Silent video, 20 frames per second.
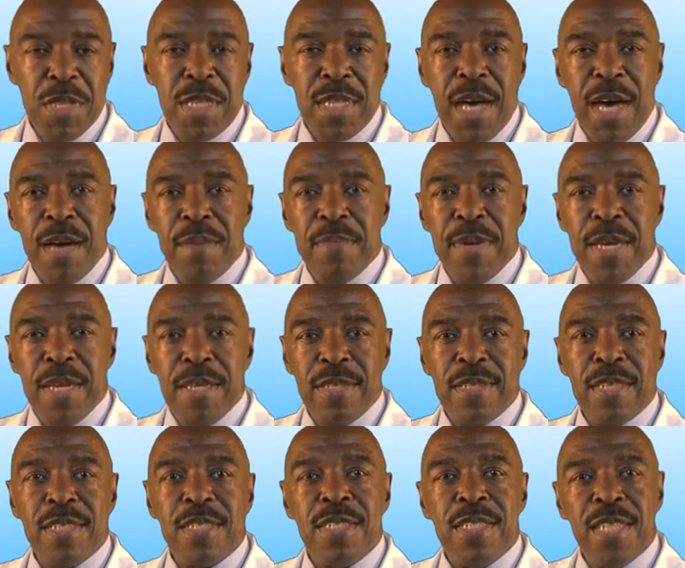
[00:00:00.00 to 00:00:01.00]
with
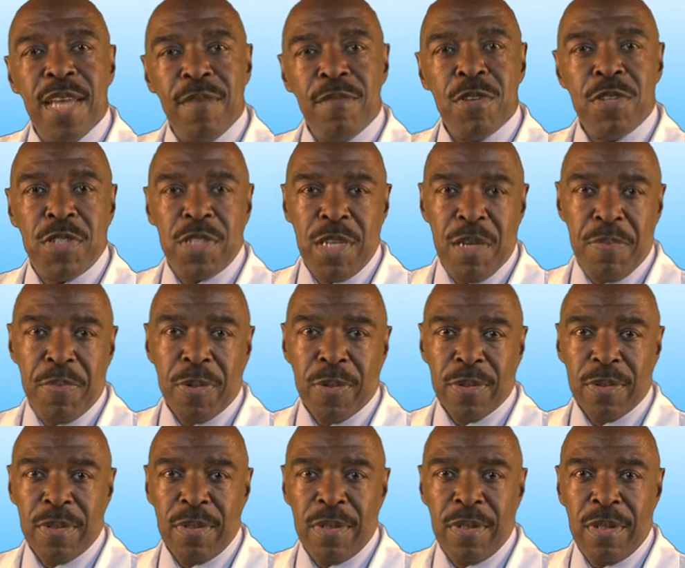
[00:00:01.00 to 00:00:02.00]
diabetes is never
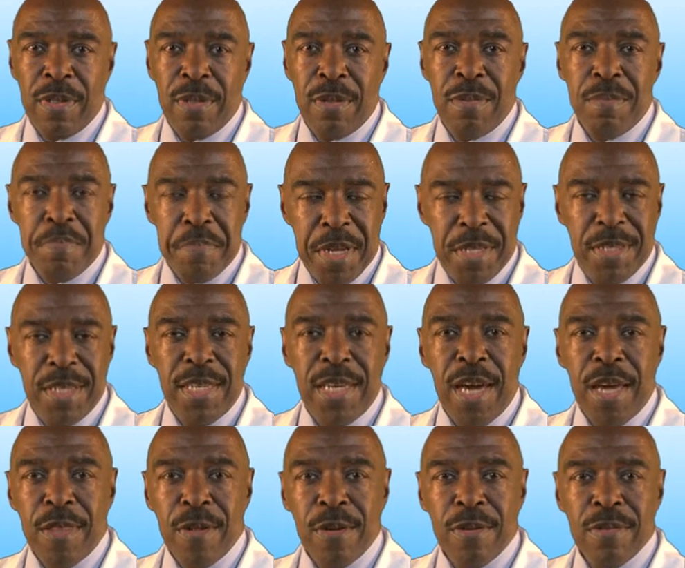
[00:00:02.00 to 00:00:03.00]
simple, but
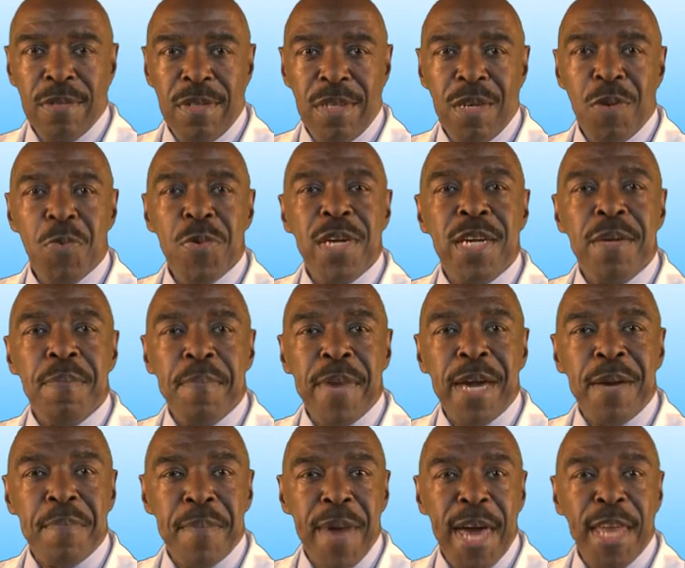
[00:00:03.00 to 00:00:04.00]
together we can
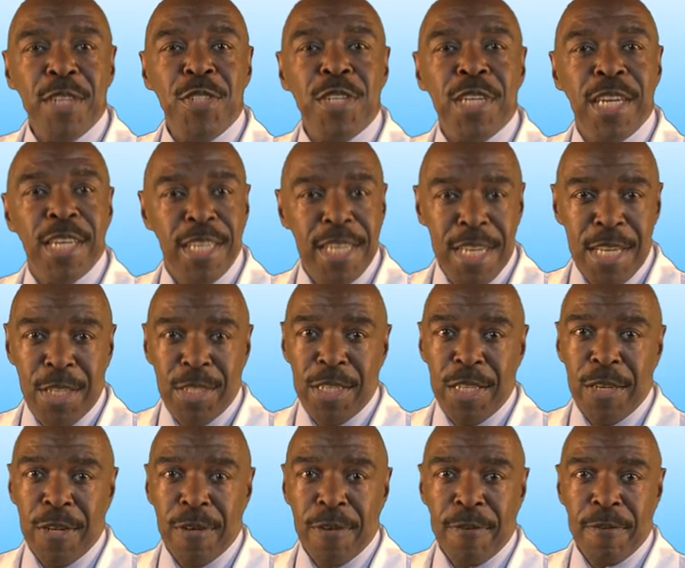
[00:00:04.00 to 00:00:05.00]
make managing it
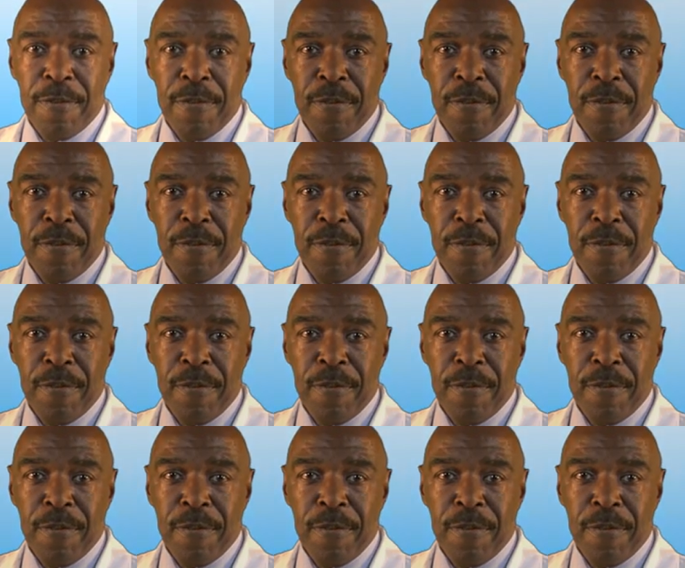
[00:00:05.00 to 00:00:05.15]
easier.